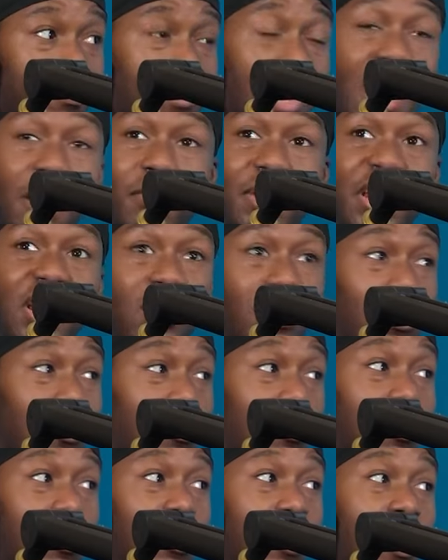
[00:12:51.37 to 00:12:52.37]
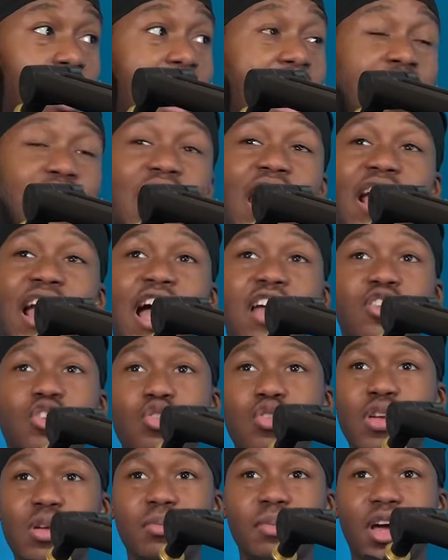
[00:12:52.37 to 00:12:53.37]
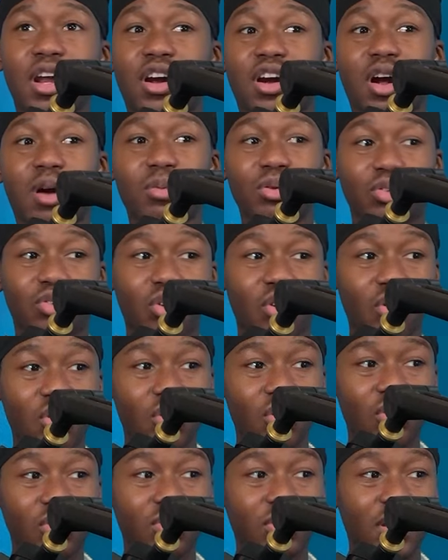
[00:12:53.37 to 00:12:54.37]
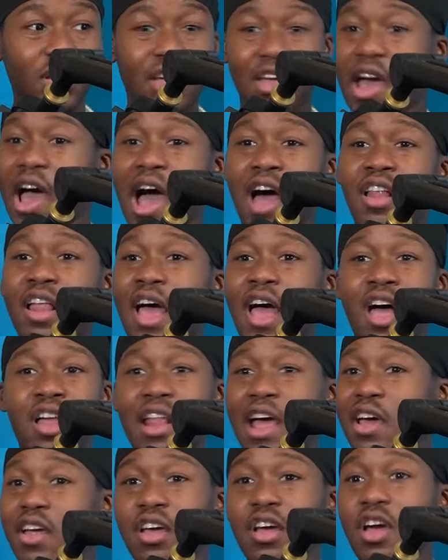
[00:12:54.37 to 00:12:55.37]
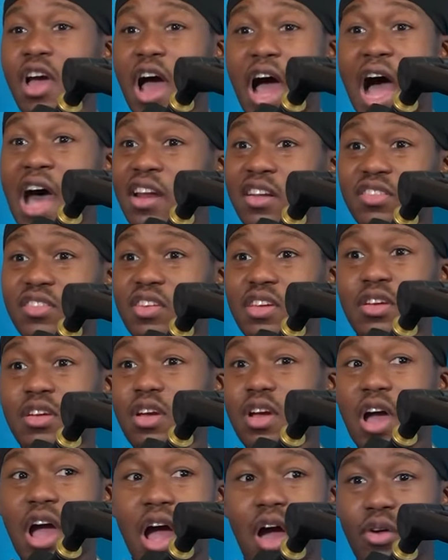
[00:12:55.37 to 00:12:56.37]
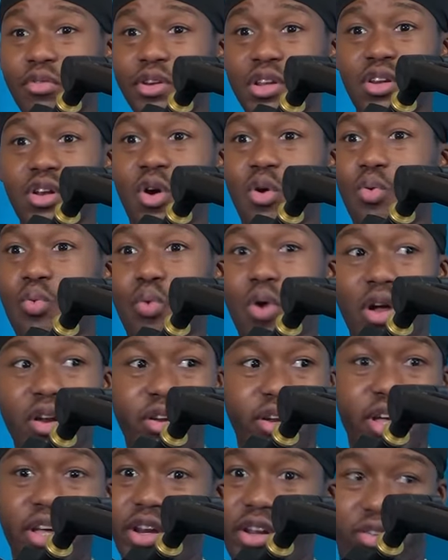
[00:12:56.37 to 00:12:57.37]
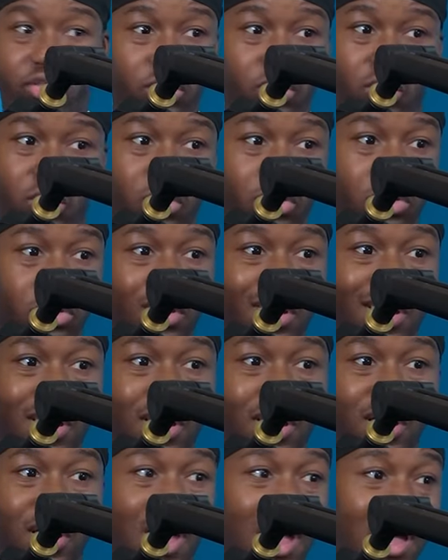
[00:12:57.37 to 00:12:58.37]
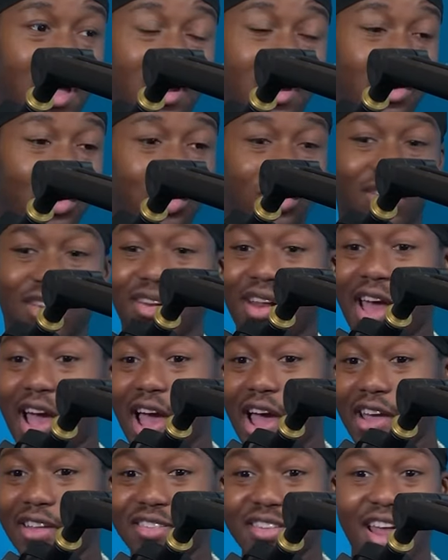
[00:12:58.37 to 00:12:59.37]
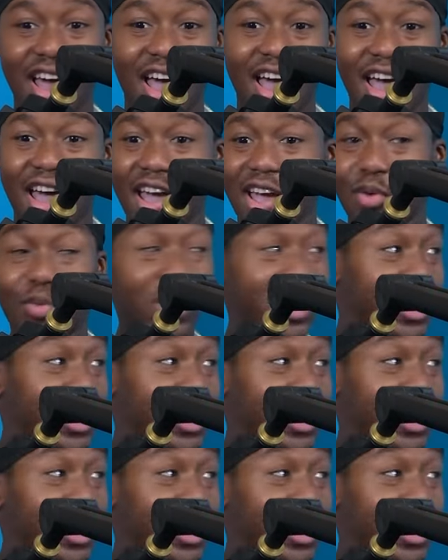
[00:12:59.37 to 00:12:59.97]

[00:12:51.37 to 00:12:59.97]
Yeah, me neither. Like I, like I knew he made a couple songs. Yeah. I, I, honestly I only know one Diddy song and it was last night with